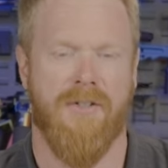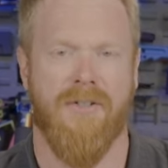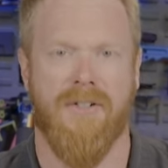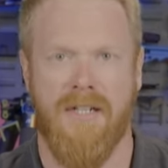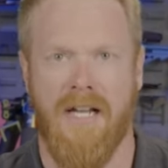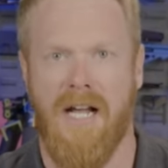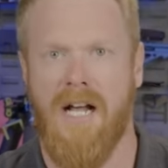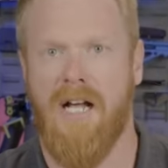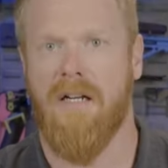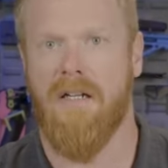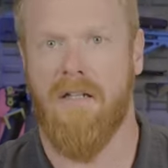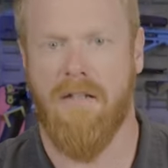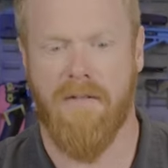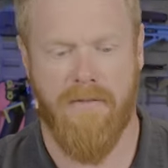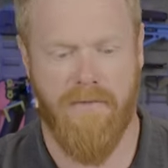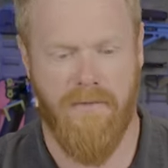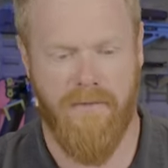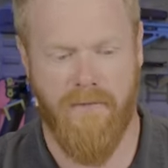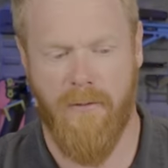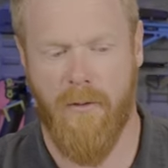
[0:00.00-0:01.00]
are not
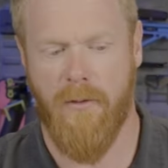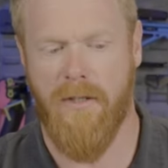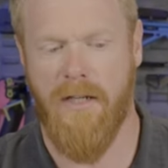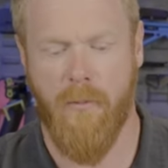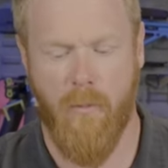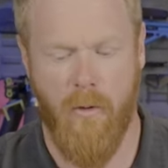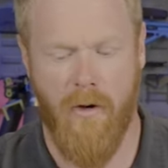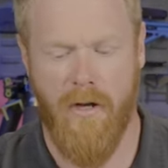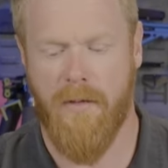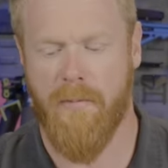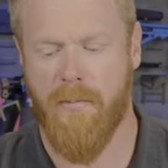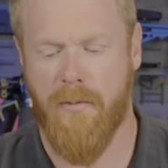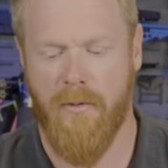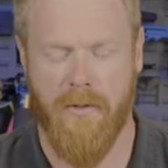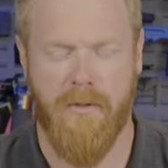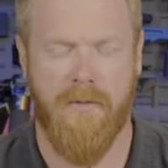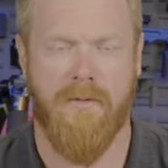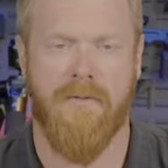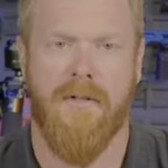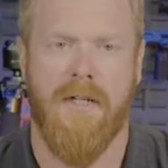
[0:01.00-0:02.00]
fully
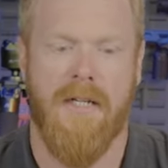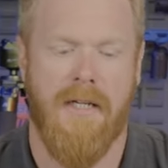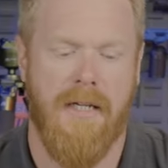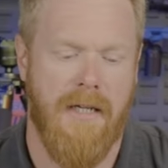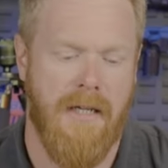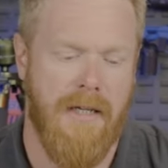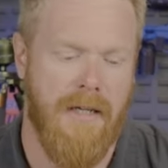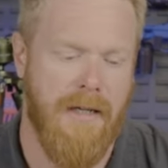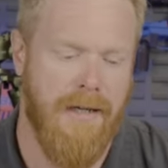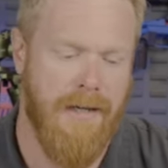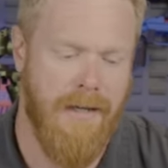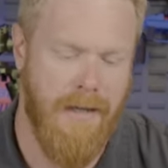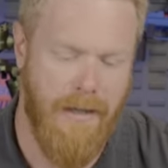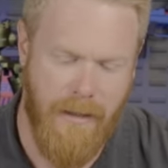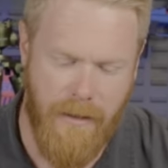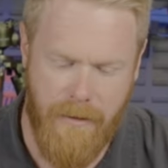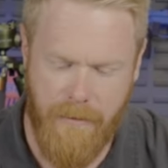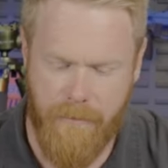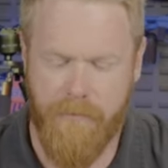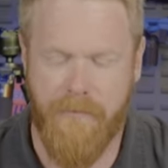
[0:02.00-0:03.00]
waterproof,
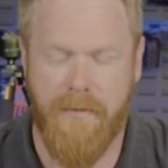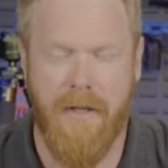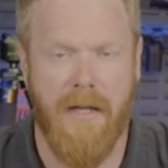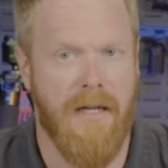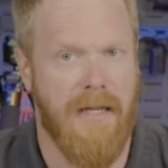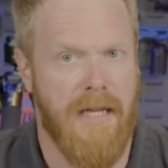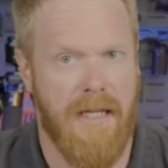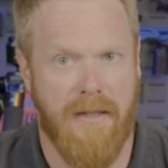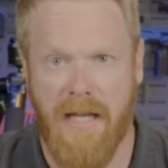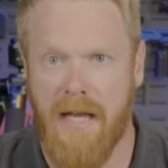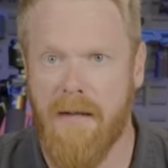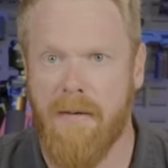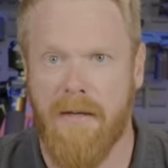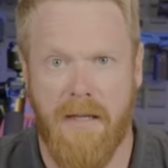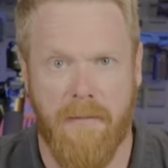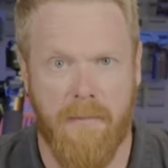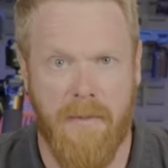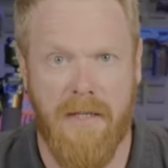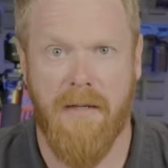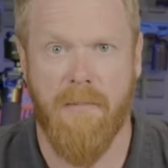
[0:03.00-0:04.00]
uh, again, that
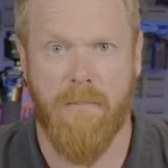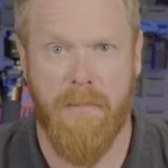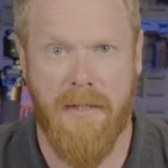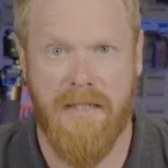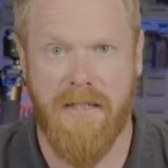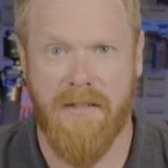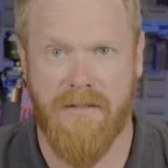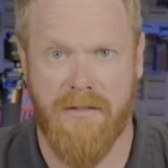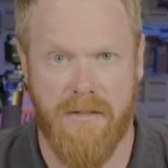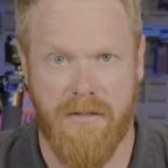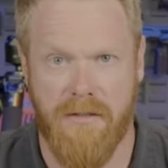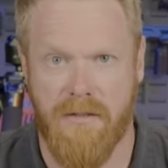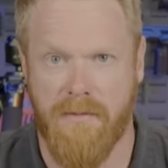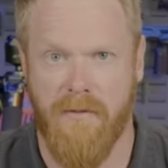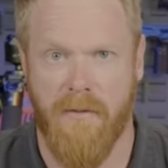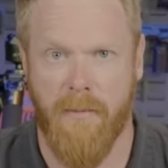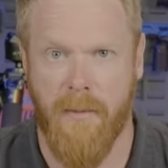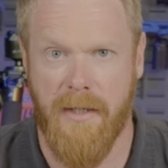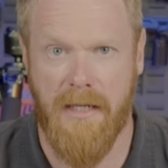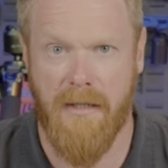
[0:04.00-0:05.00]
can be a big decision
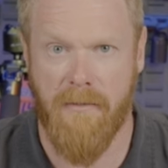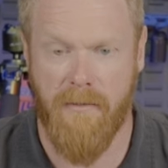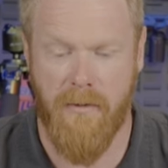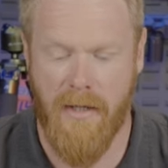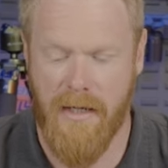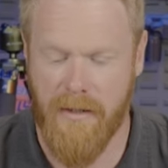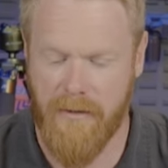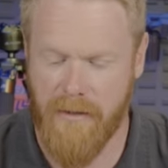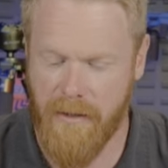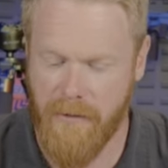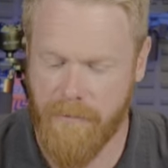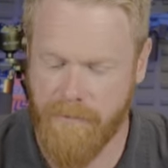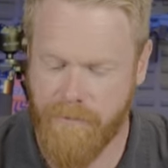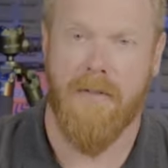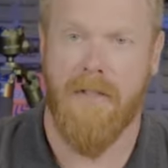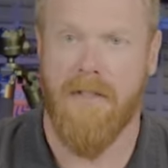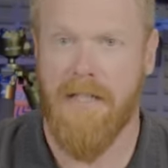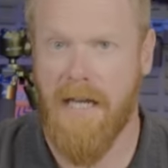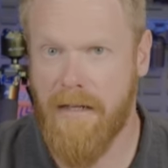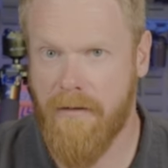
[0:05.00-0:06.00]
for many of you out there.
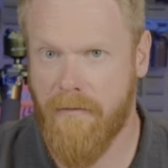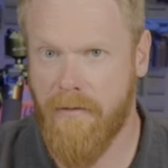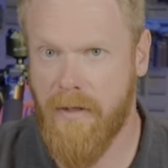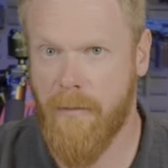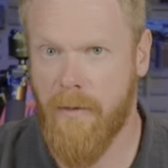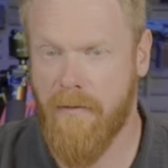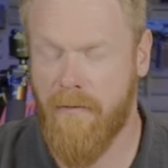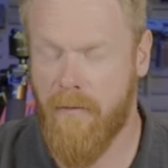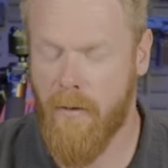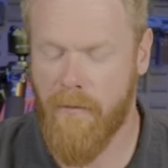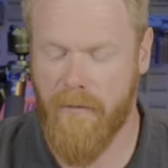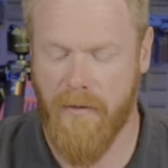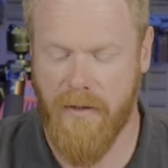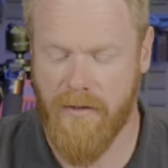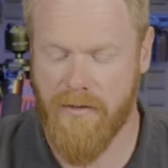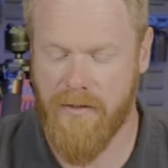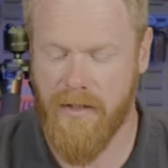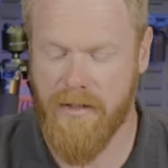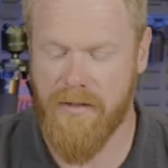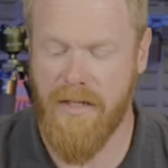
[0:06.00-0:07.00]
Negative number four for the
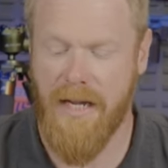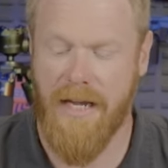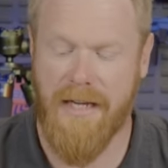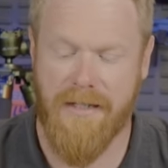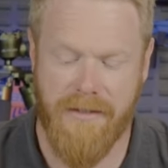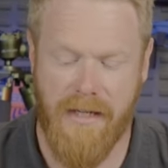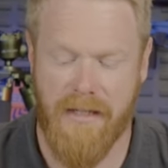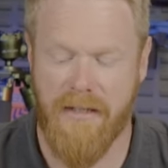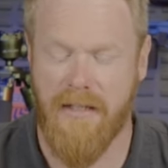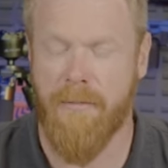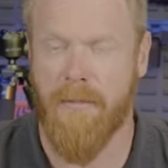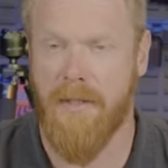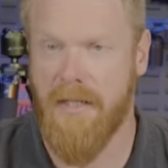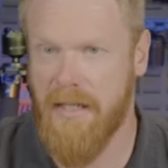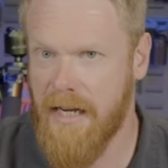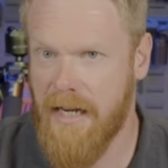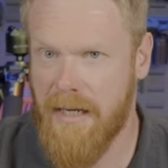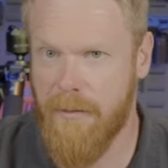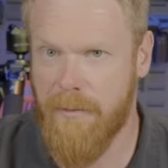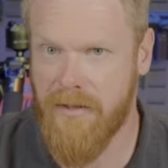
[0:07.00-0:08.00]
6K is that
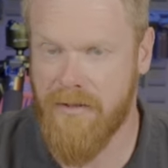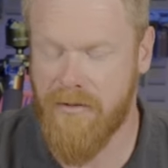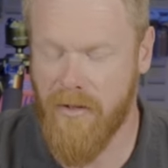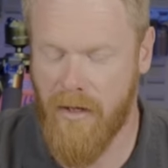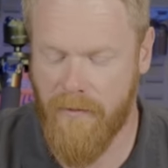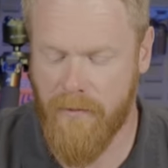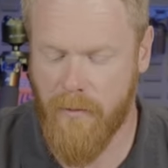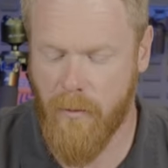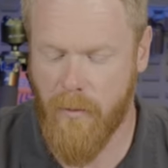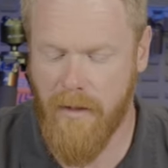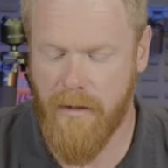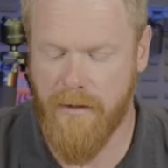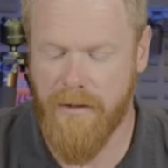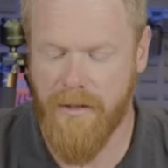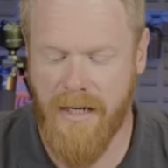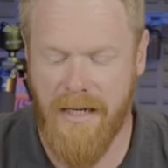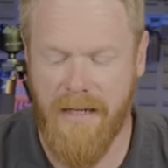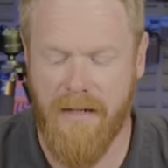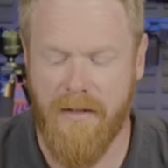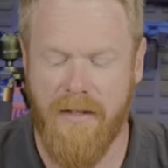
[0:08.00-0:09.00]
limited AB software.
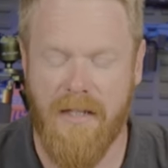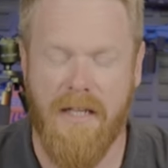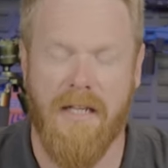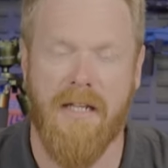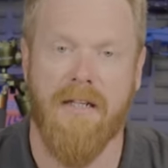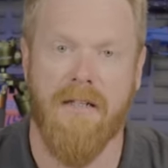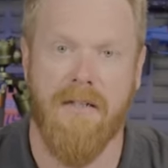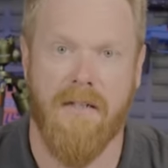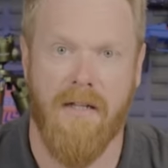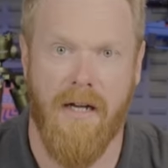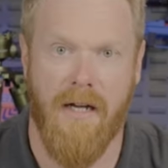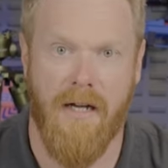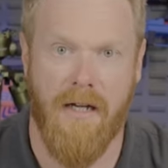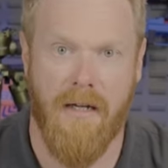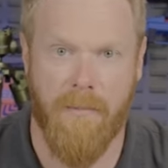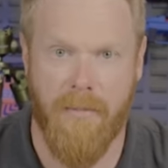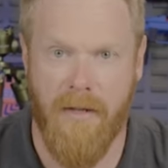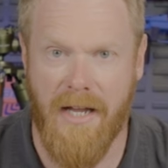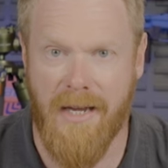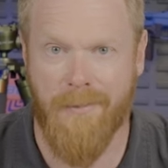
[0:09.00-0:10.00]
You're getting the uh,
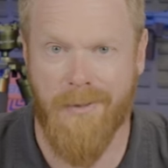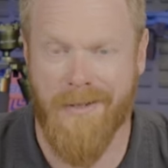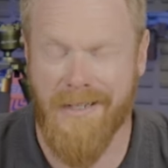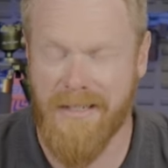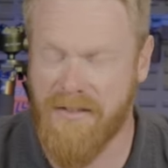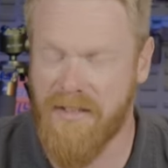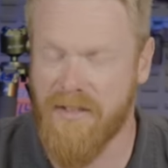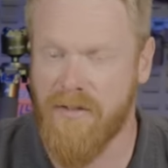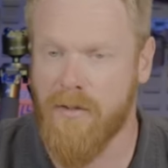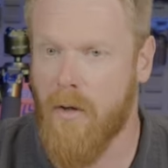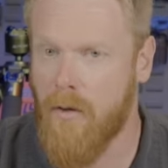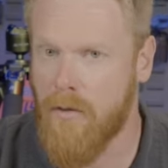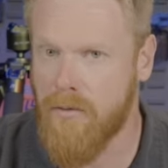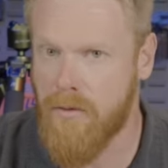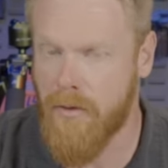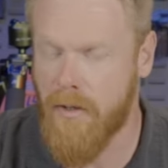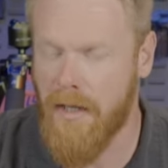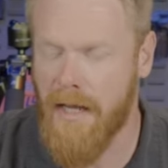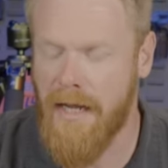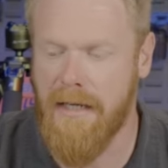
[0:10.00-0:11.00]
Applied Ballistics
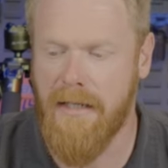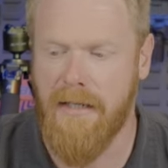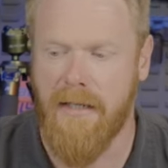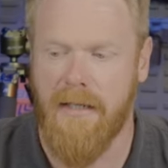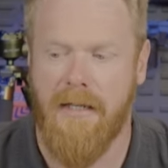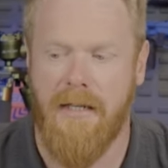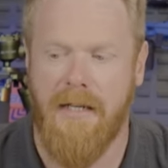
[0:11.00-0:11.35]
Ultralight